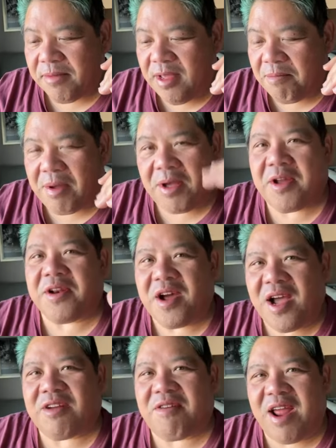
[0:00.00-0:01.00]

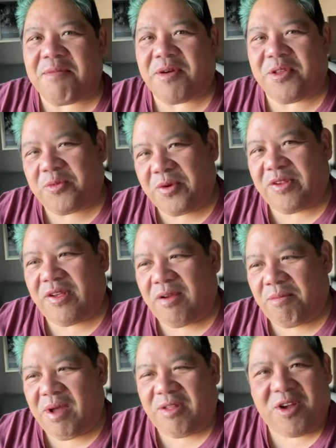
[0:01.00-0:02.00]
Hanai grandmother,
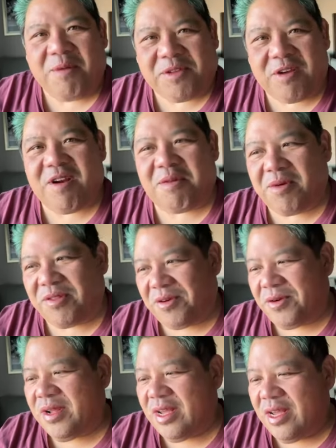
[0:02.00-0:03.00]
my adopted grandmother,
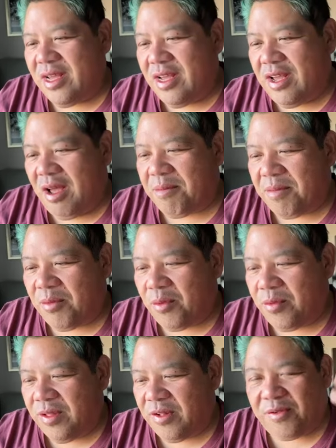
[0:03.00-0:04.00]

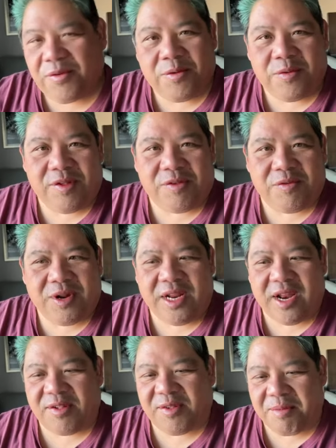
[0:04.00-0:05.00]
this really
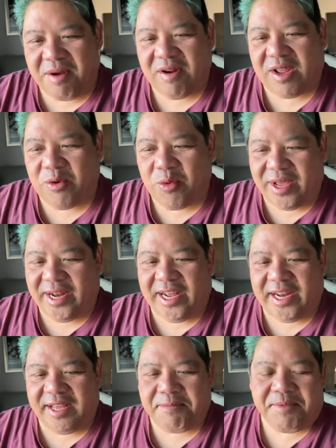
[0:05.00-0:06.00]
nice American white
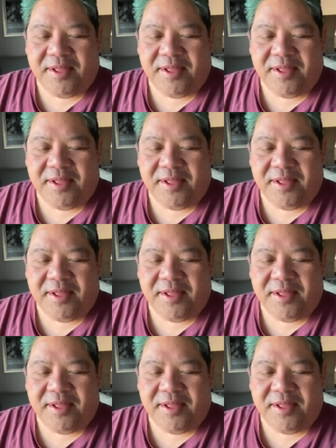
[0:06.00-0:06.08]
lady,